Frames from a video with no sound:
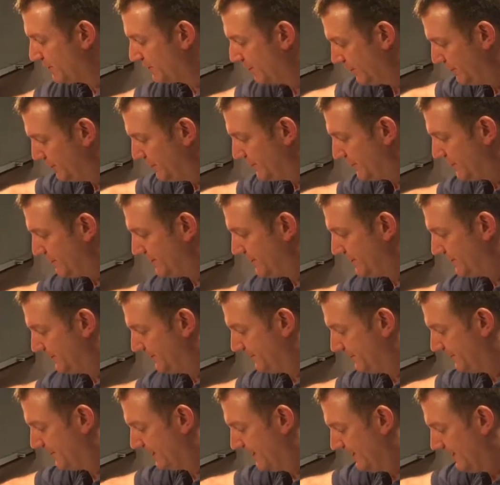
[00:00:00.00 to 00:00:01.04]
cooked.
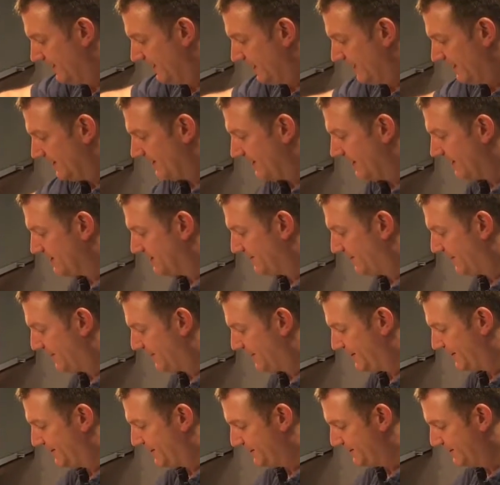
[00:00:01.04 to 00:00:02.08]
That's
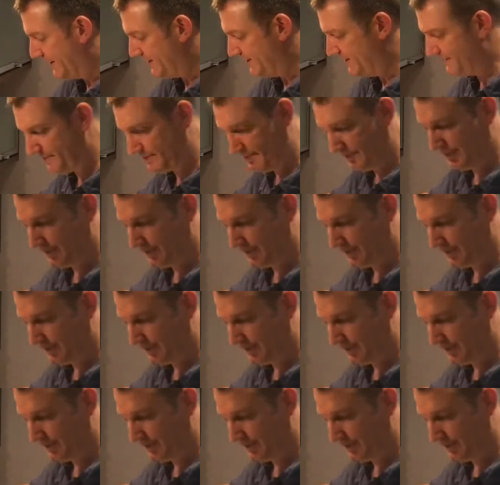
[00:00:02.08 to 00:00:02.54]
fine for me.